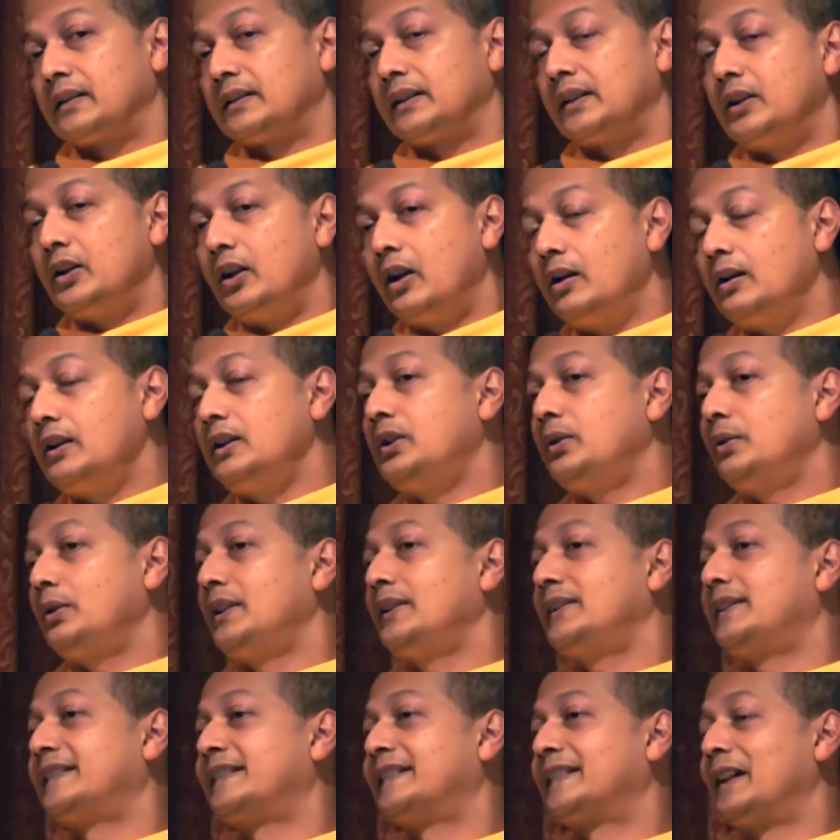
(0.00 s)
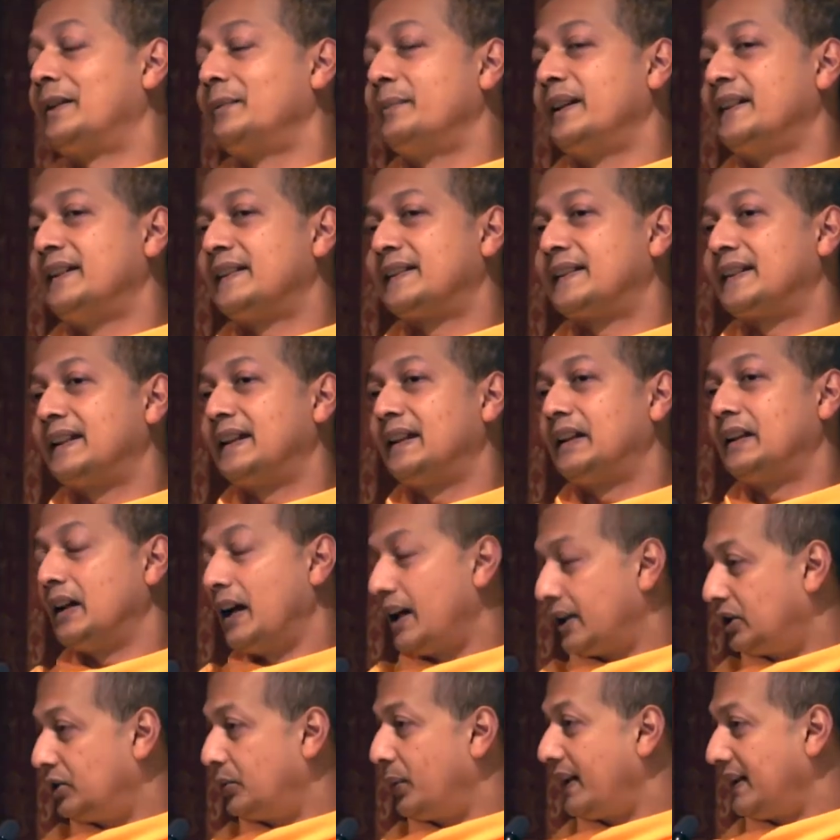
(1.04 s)
the non-dualists come and say,
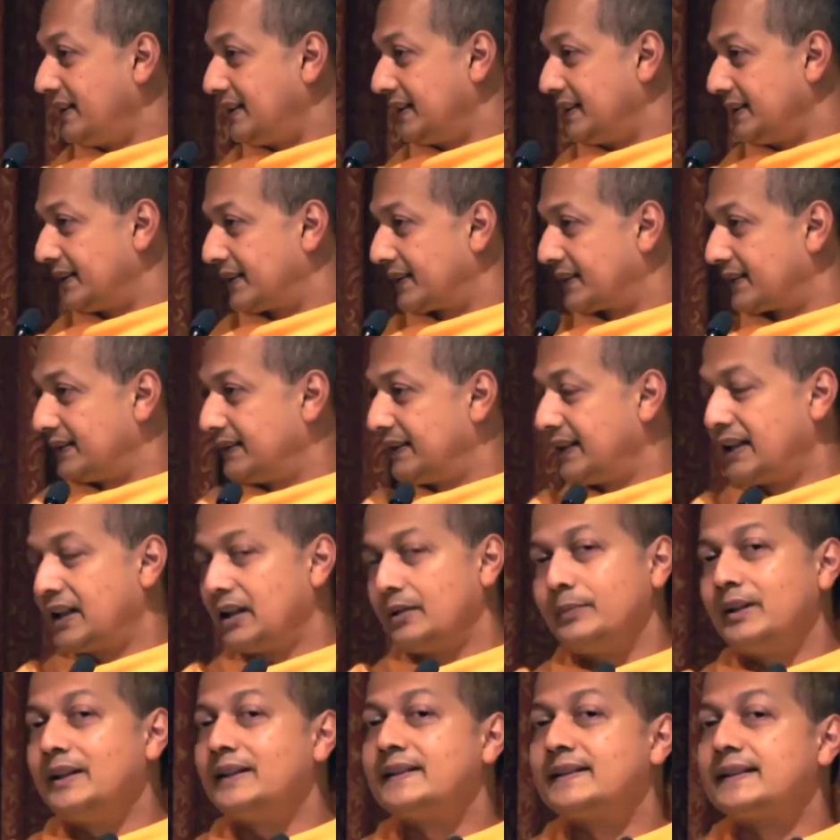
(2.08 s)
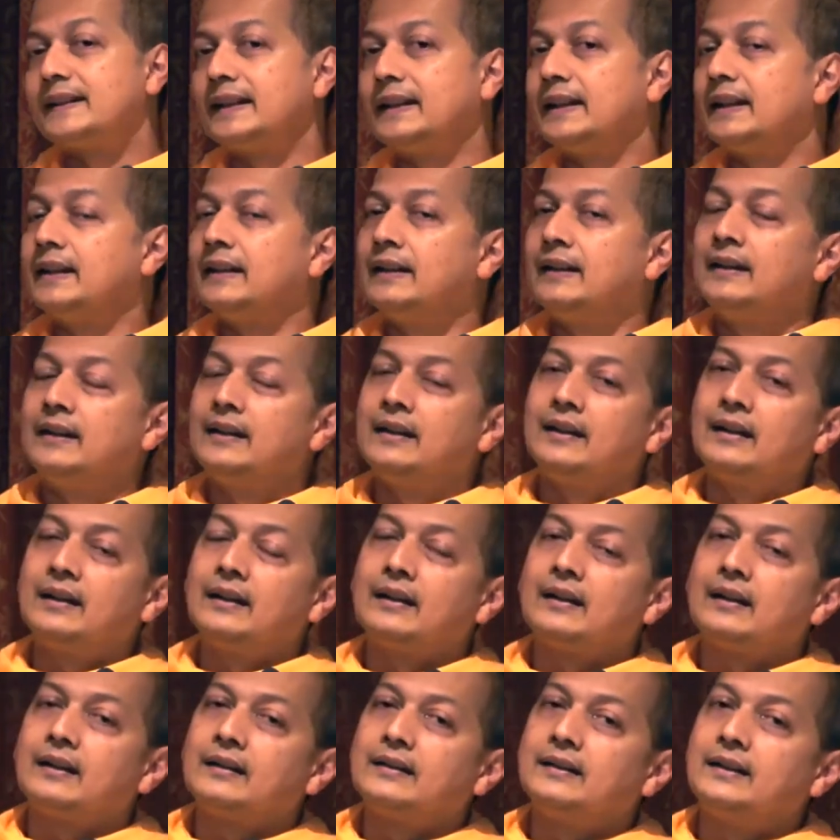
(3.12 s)
Advaitins, they come and say,
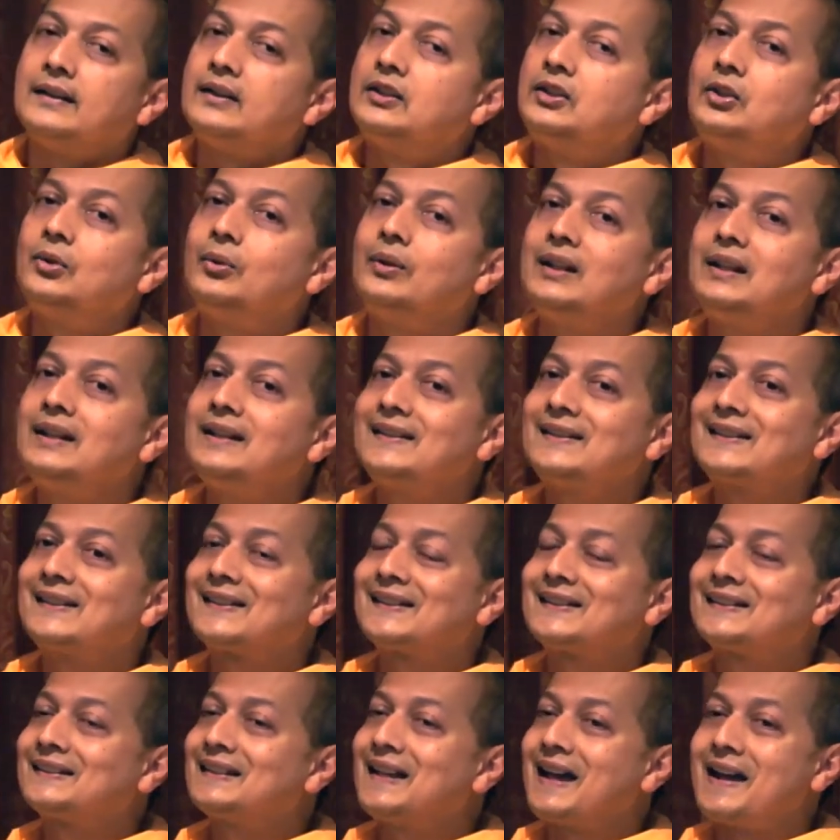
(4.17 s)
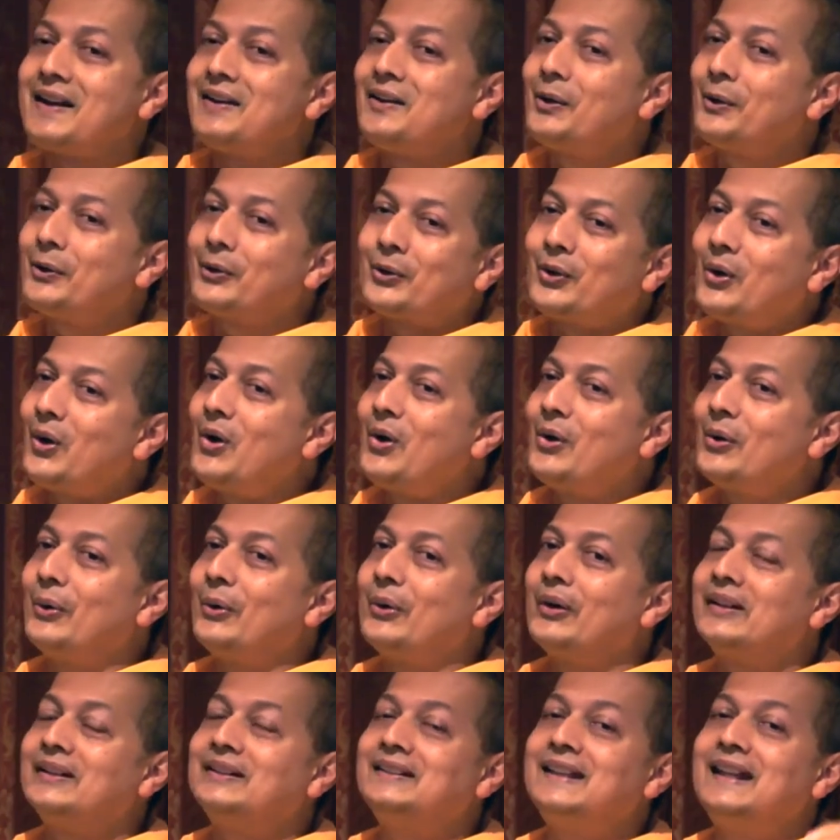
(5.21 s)
the dualists are not
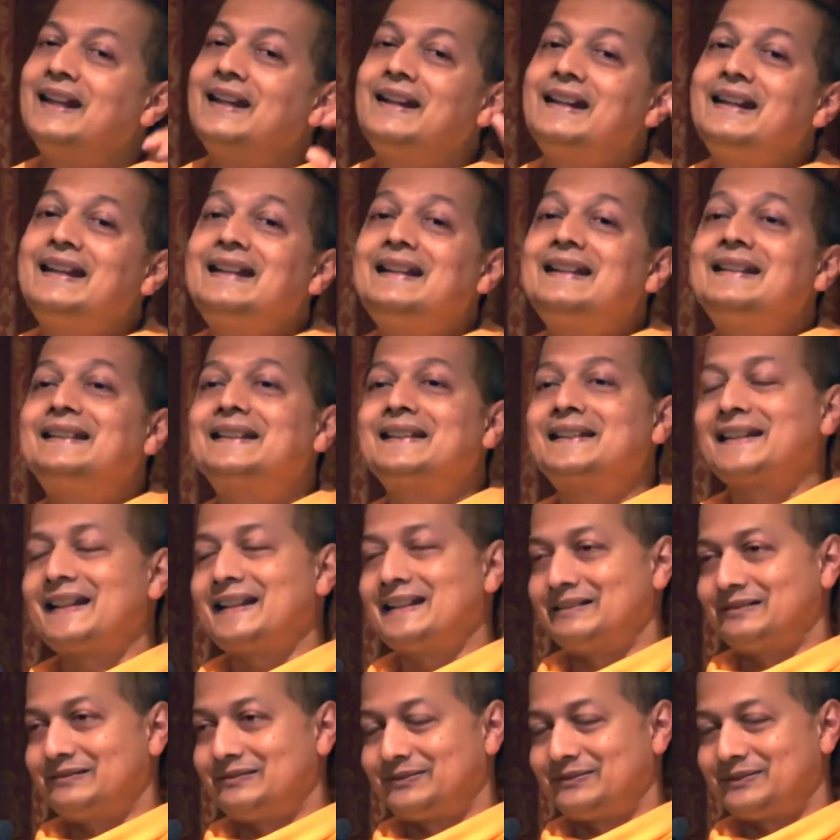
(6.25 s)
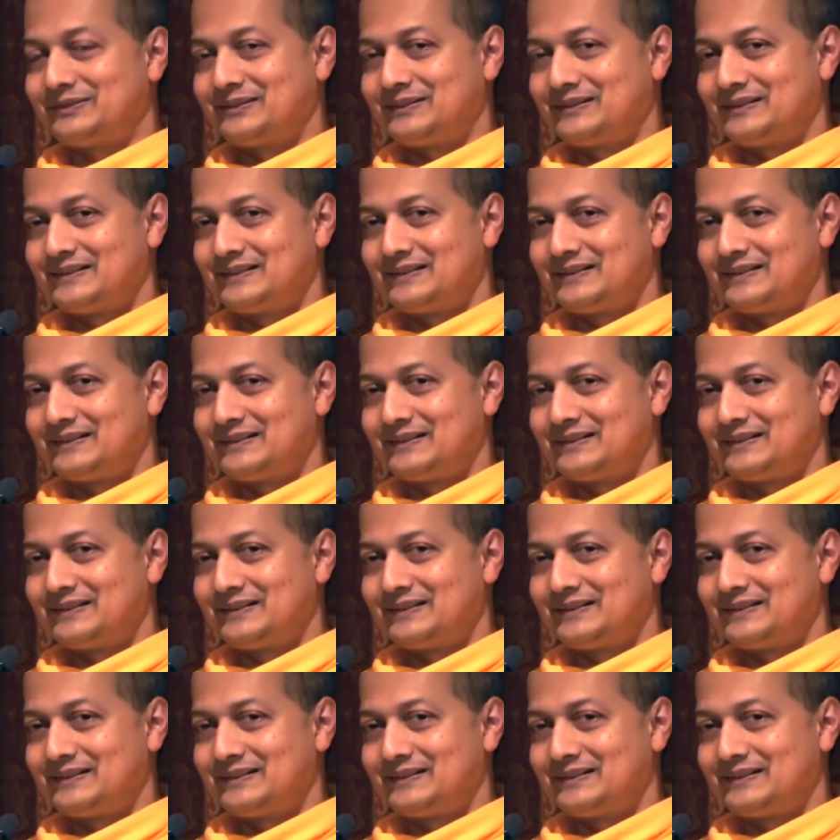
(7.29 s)
wrong. There is a self.